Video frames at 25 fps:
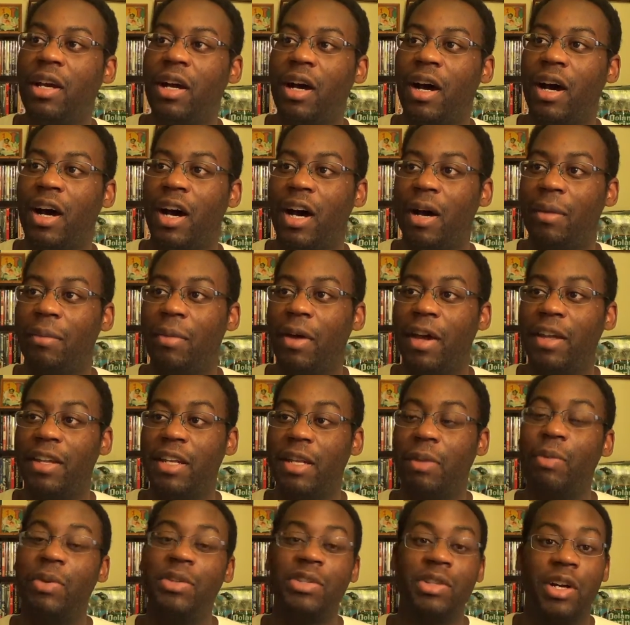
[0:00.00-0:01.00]
And
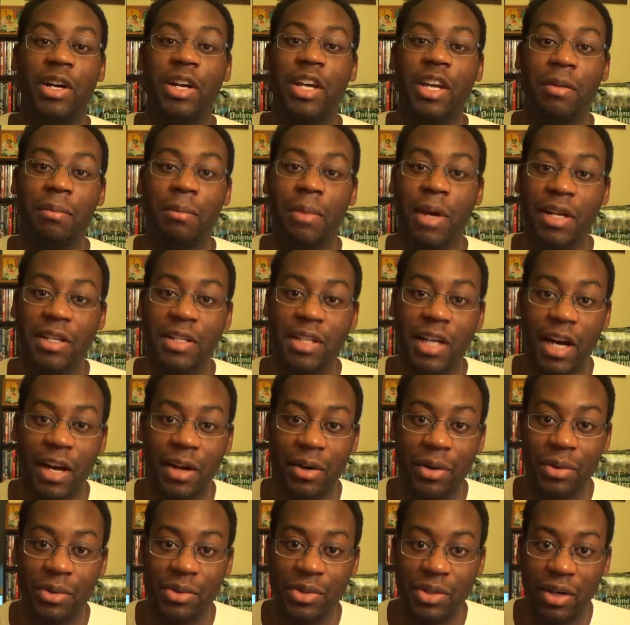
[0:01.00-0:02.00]
then we started getting
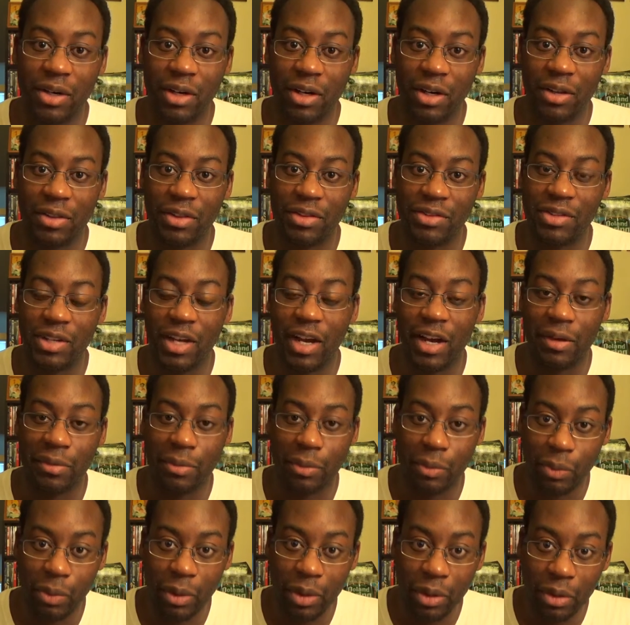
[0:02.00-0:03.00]
McDonald's on the side of
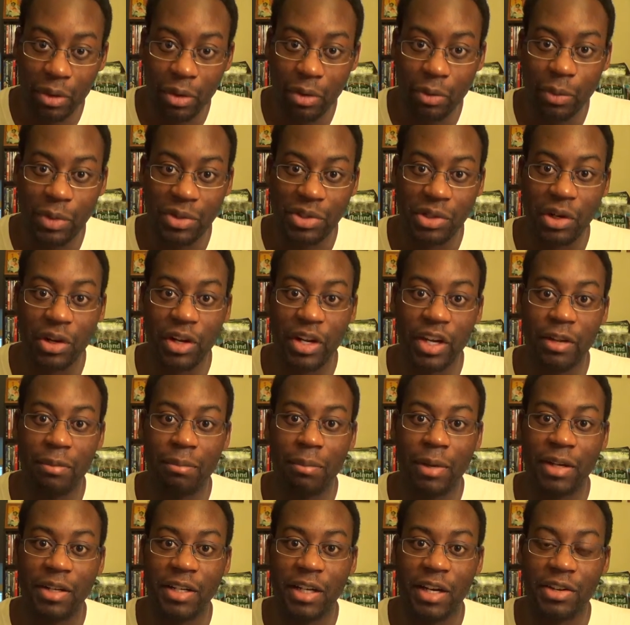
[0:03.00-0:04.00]
the road. We started
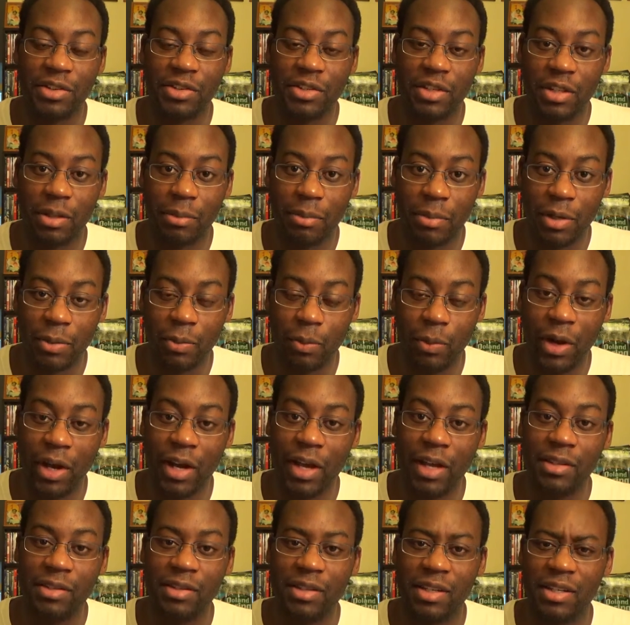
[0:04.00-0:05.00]
getting McDonald's in the
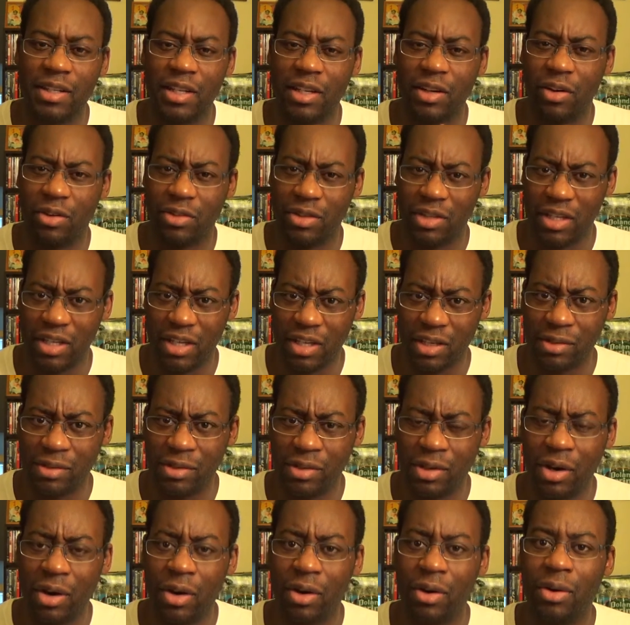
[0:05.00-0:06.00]
Midwest, and then on the
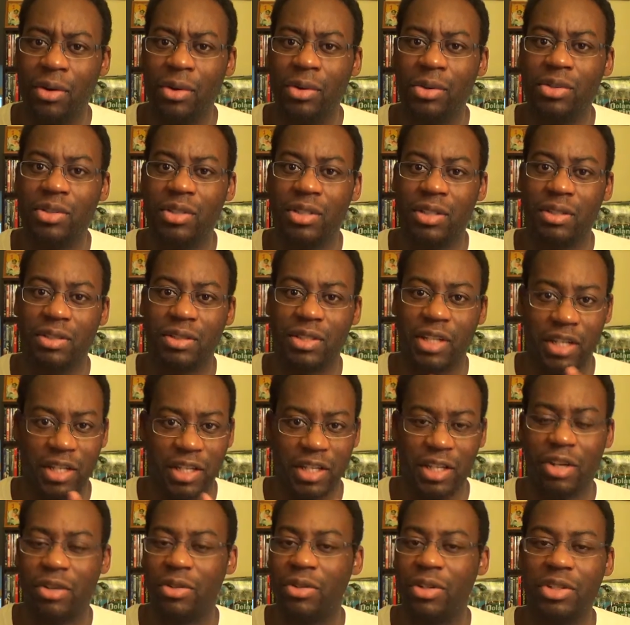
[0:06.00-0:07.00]
East Coast. He's like,
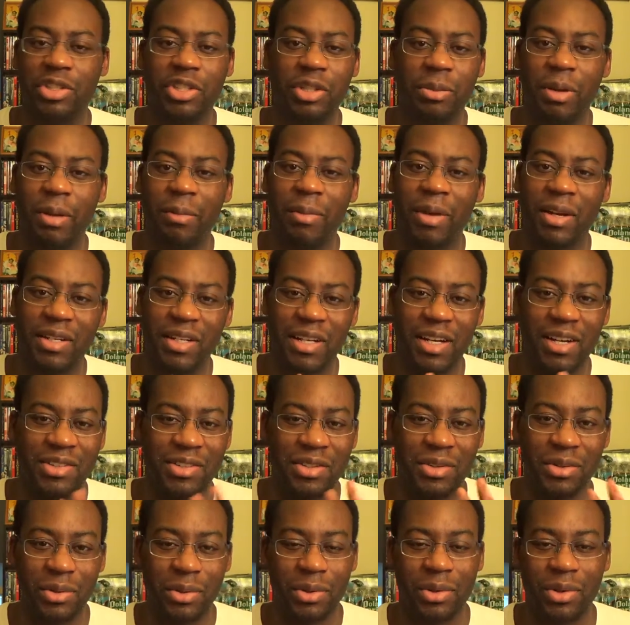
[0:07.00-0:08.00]
you know, there should be a
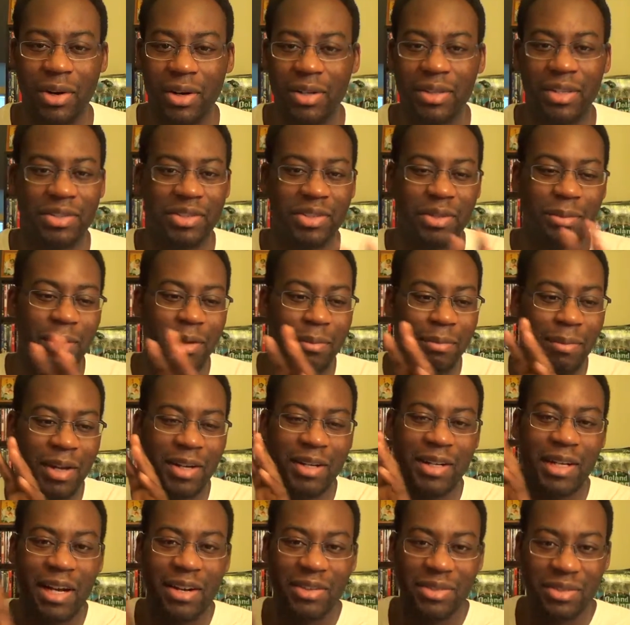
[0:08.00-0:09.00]
McDonald's in New York. There should be a
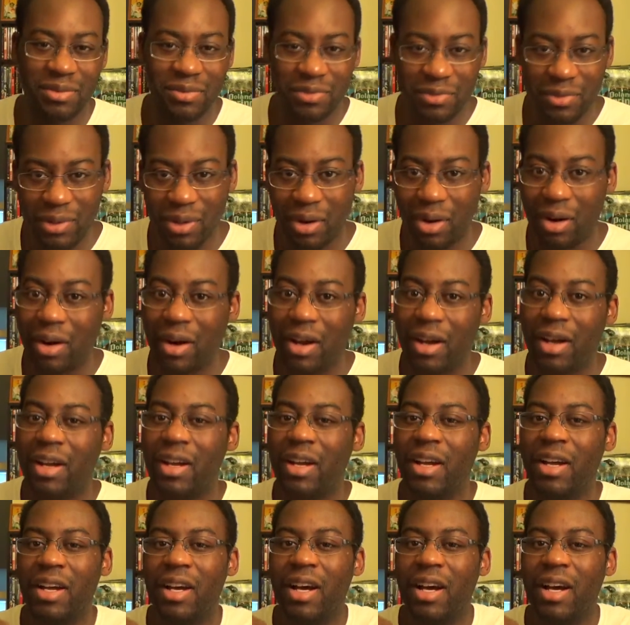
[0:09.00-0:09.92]
McDonald's in Florida.